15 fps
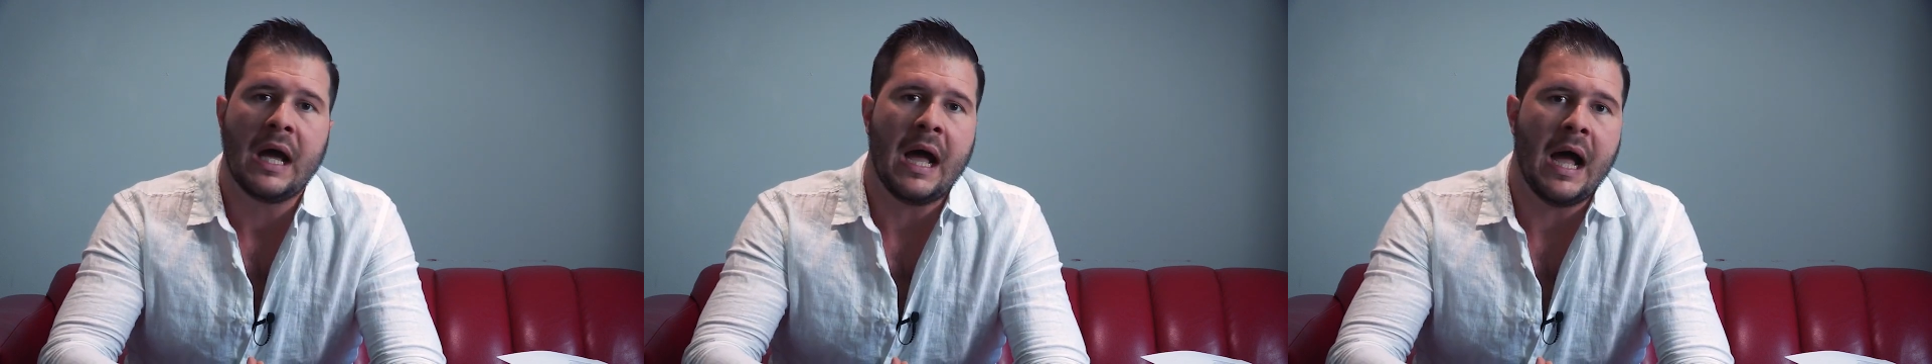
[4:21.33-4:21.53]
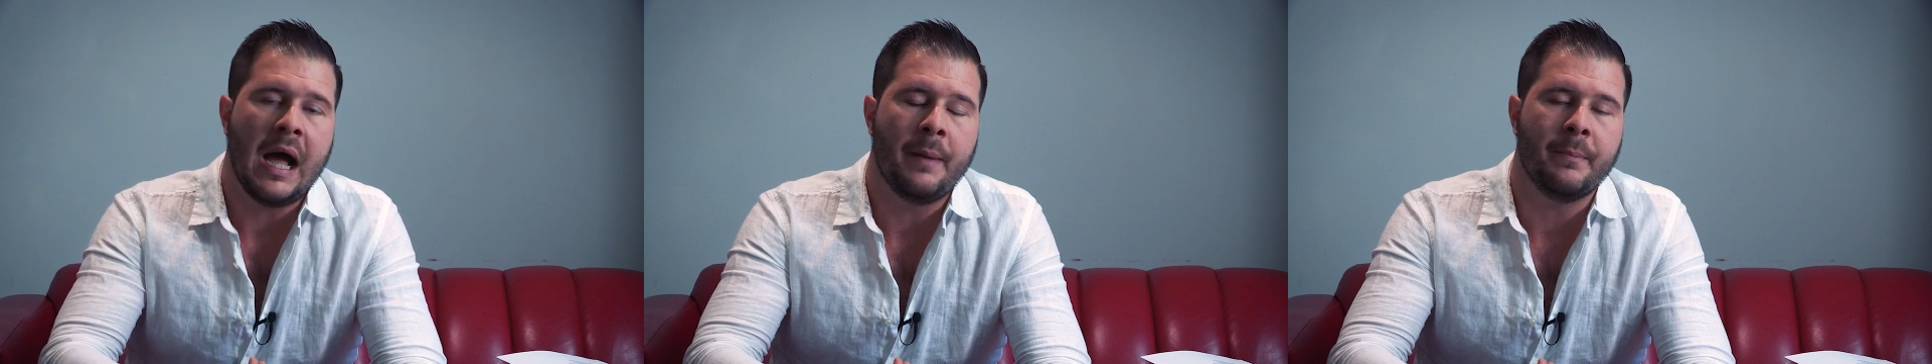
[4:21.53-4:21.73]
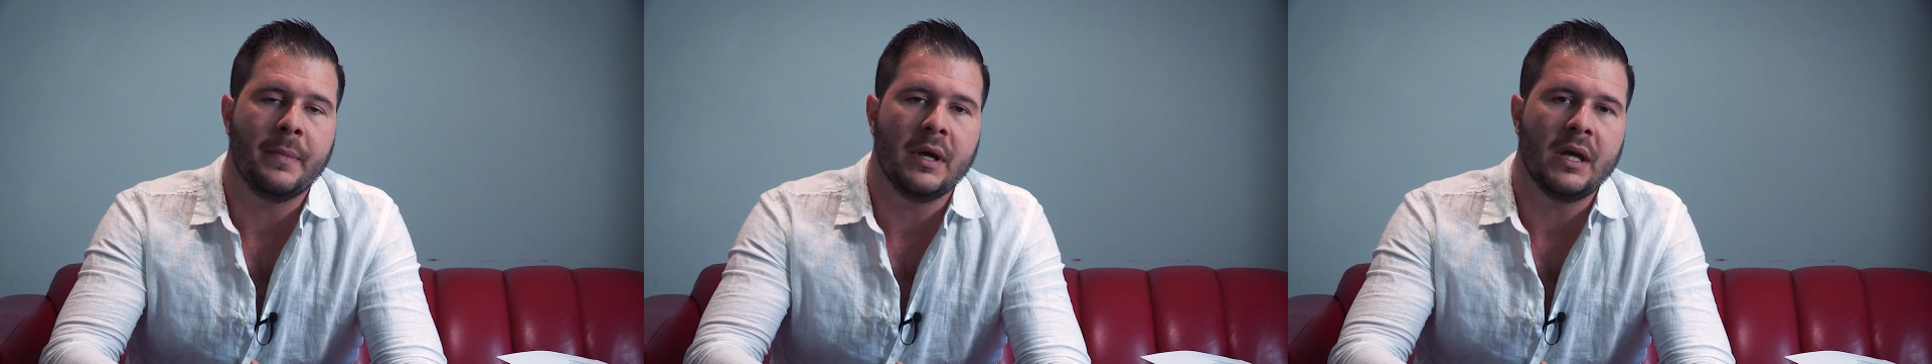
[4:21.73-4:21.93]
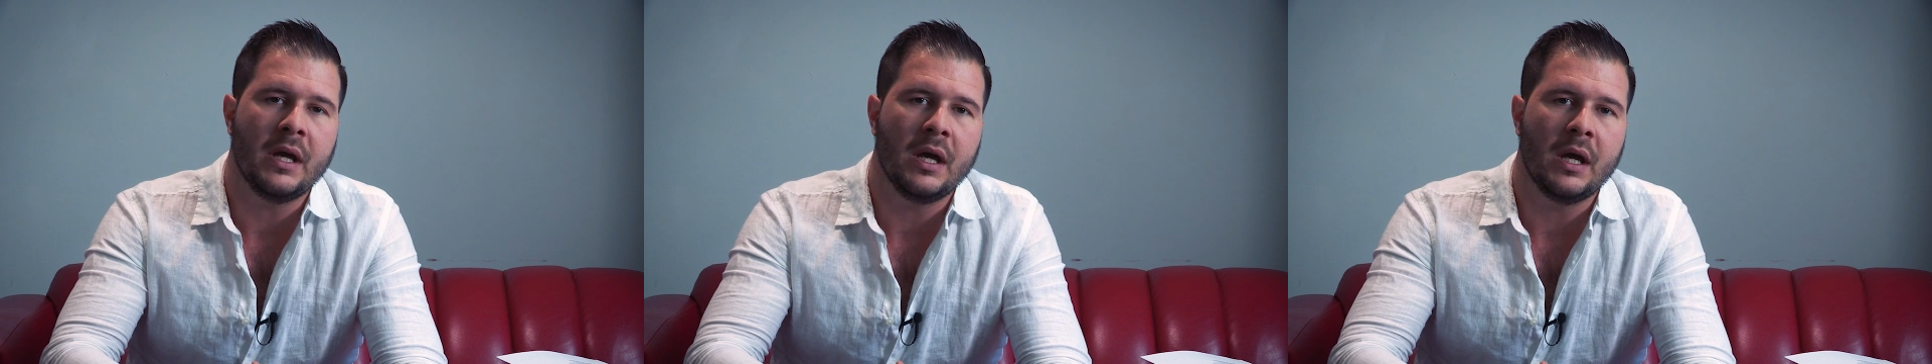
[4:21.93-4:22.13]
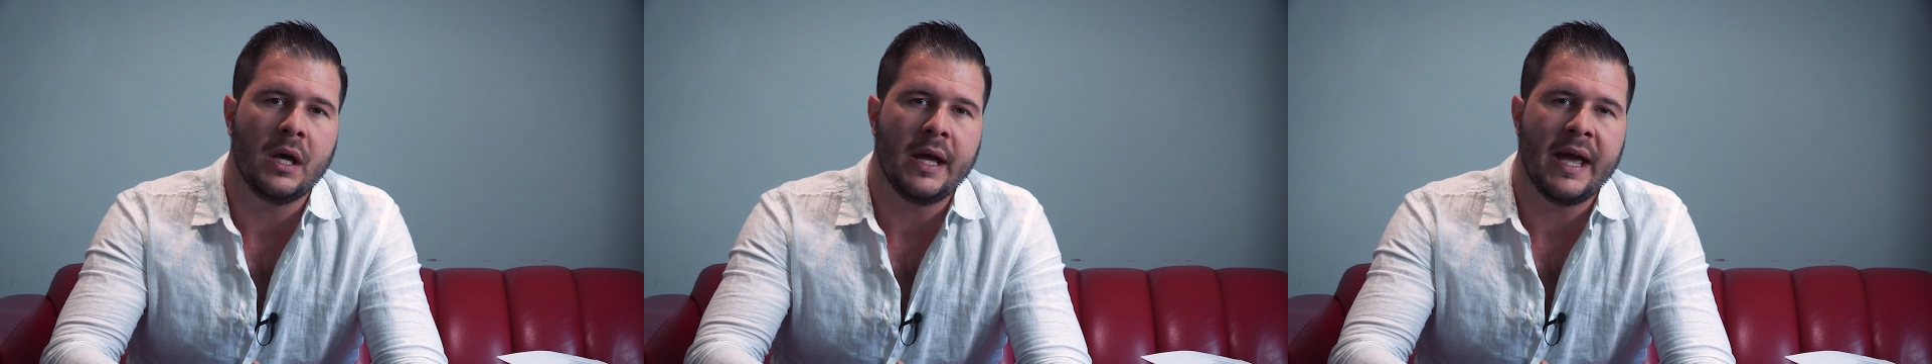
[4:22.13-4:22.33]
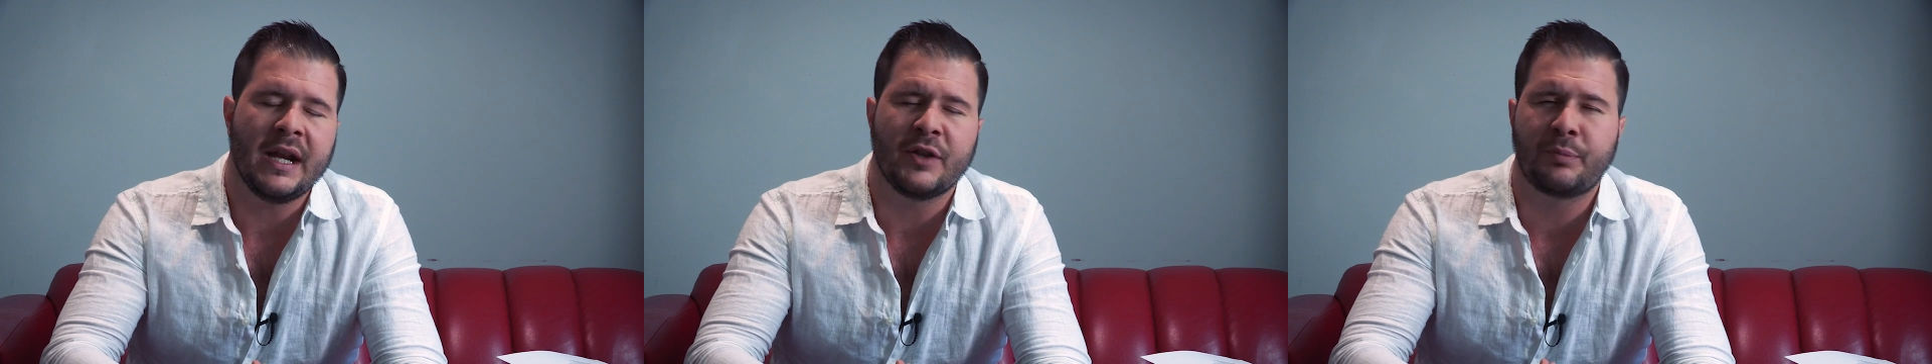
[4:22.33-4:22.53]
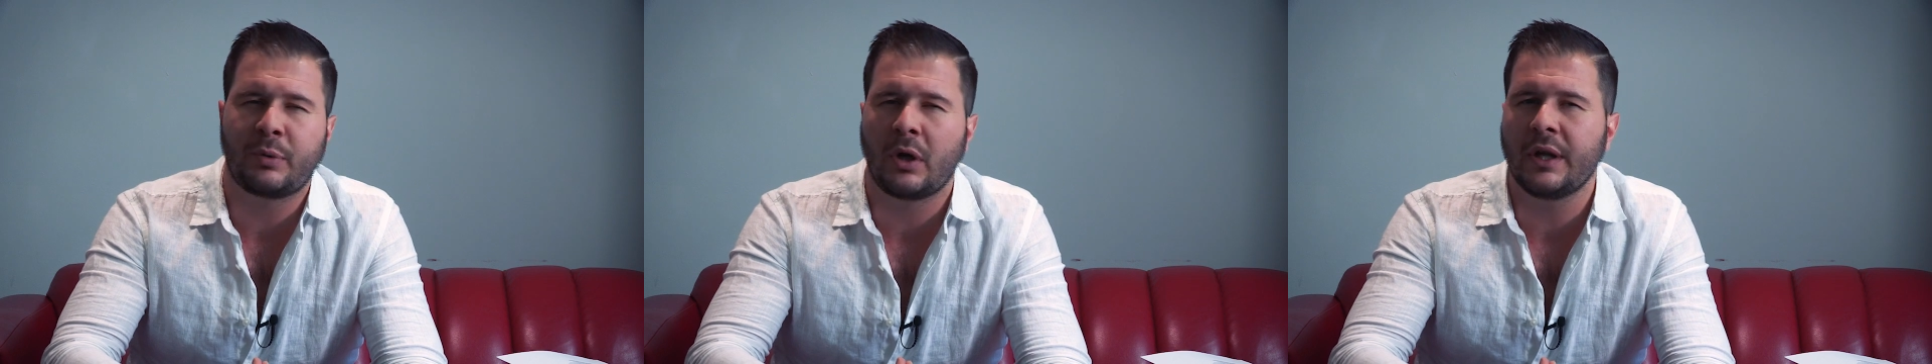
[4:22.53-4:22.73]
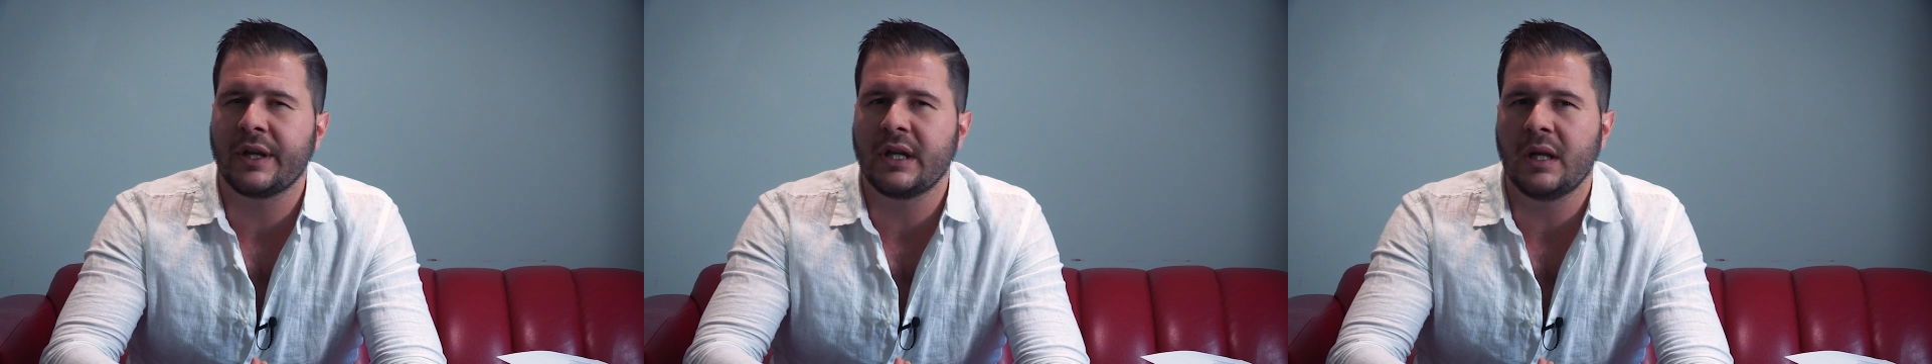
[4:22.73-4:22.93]
Um, uh, and it's
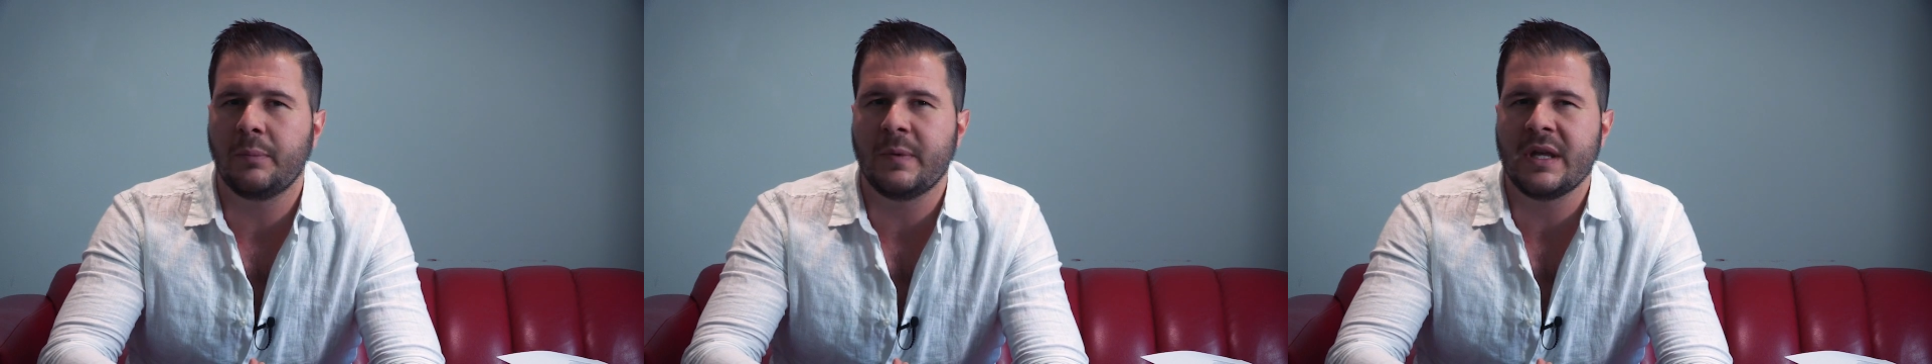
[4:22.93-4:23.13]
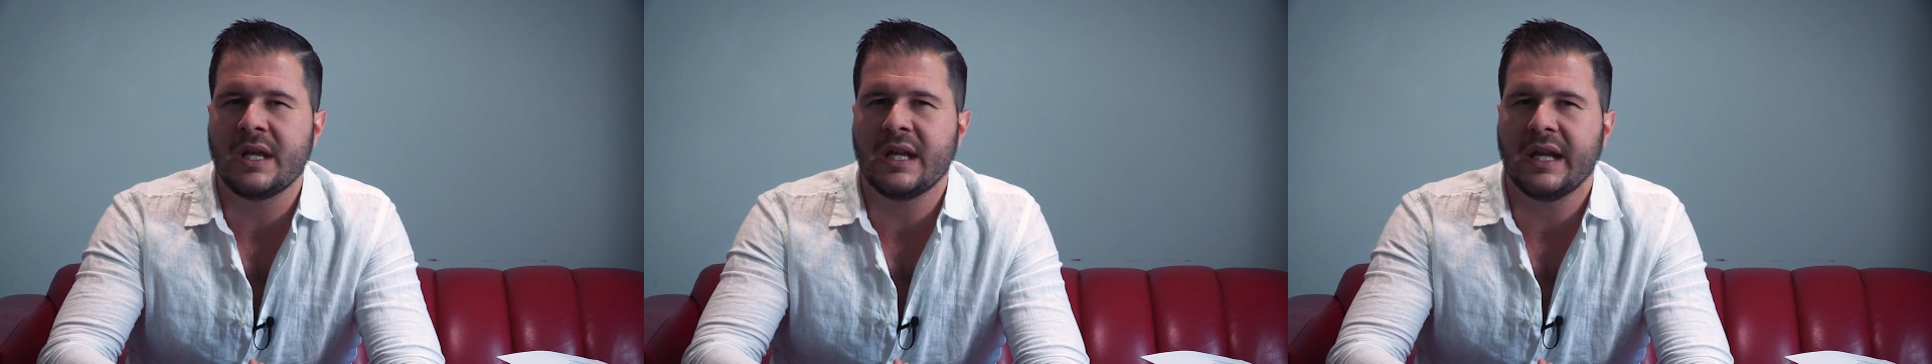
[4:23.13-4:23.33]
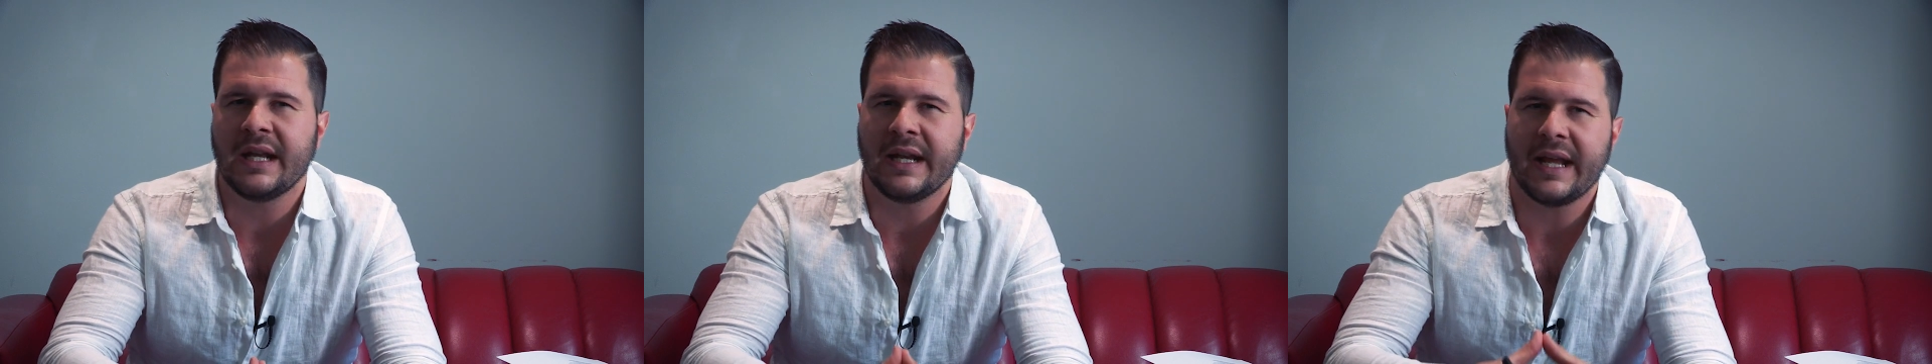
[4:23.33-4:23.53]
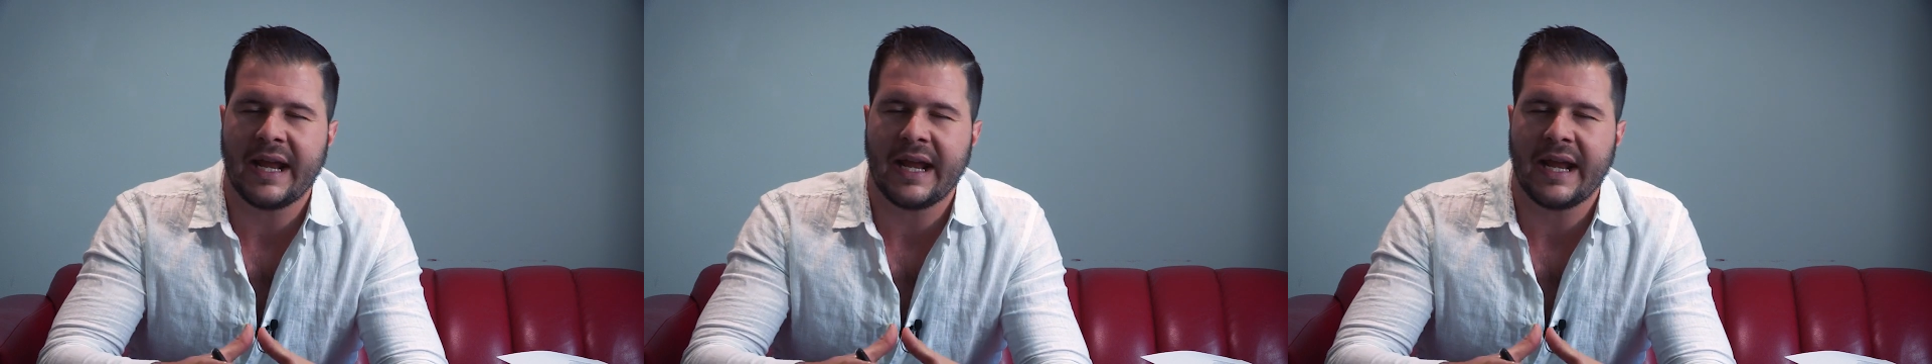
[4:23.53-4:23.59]
probably going to be in